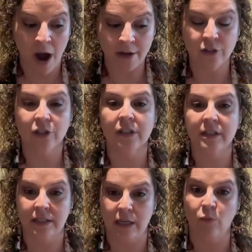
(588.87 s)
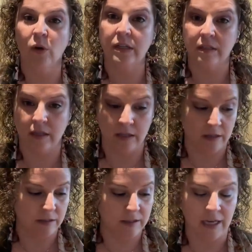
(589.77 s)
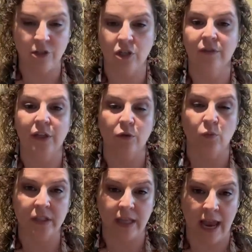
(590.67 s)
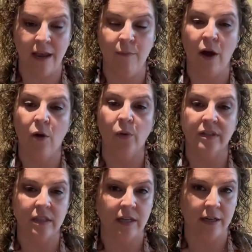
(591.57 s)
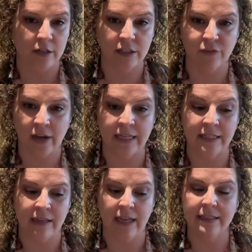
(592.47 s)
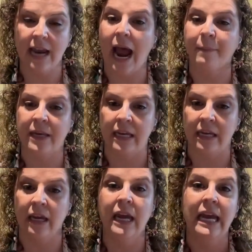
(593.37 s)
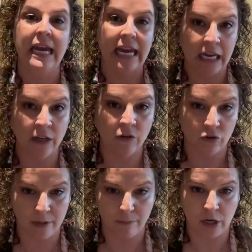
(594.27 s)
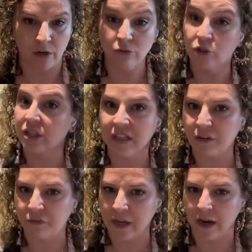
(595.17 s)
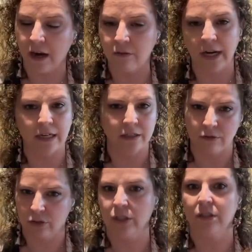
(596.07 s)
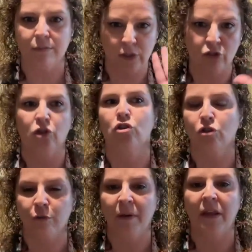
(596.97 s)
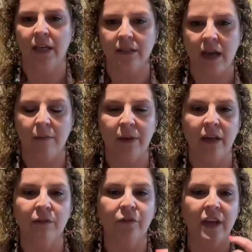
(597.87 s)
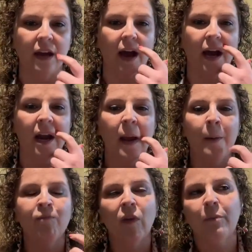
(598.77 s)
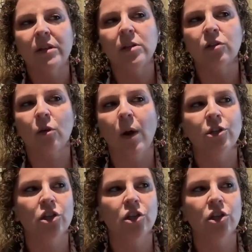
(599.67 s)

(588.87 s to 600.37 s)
monitor and see what is the sanctions evasion, what's the AML, what's the terrorist financing that's happening in crypto, just like fiat, right? Because there's just as much disturbing things happening in fiat. But this